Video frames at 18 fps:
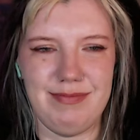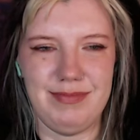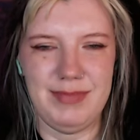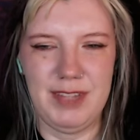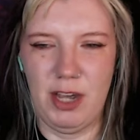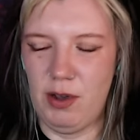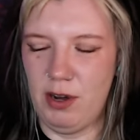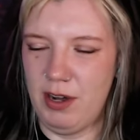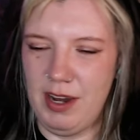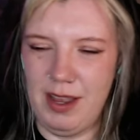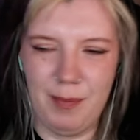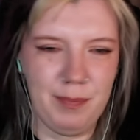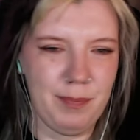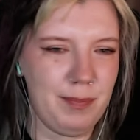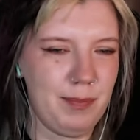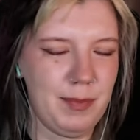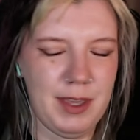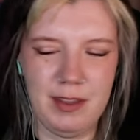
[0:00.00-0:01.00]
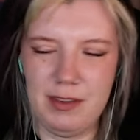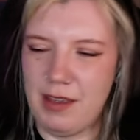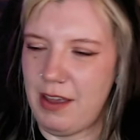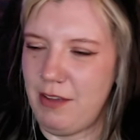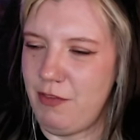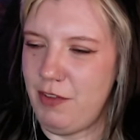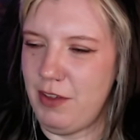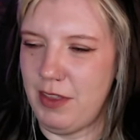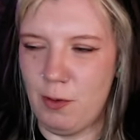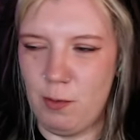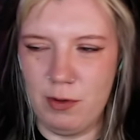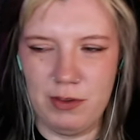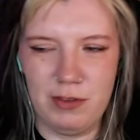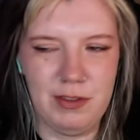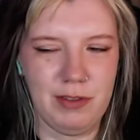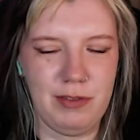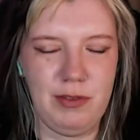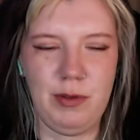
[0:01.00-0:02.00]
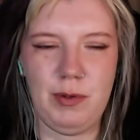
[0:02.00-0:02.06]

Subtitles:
Now hurry up. because I feel like we're still too